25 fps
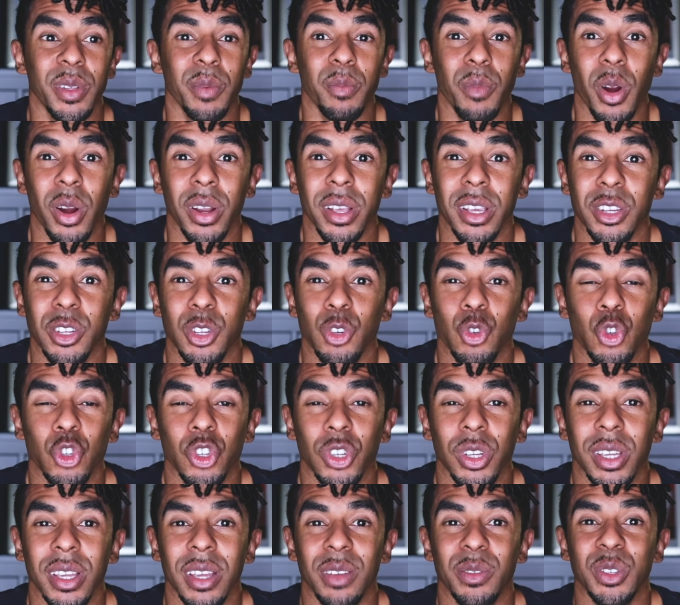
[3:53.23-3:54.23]
the market
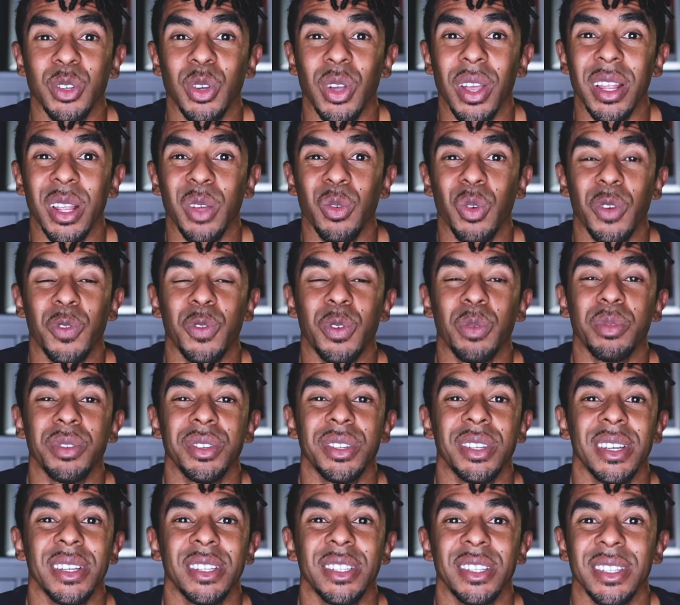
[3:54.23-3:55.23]
usually gives you anywhere from
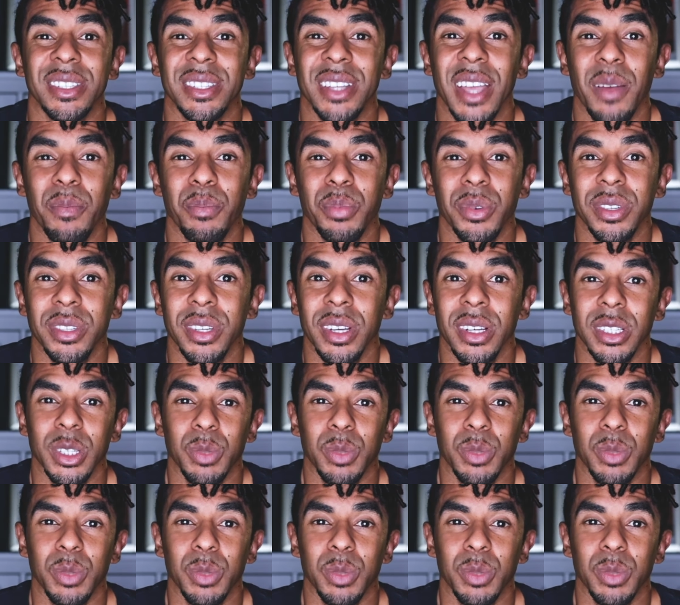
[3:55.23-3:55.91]
6 to 10%,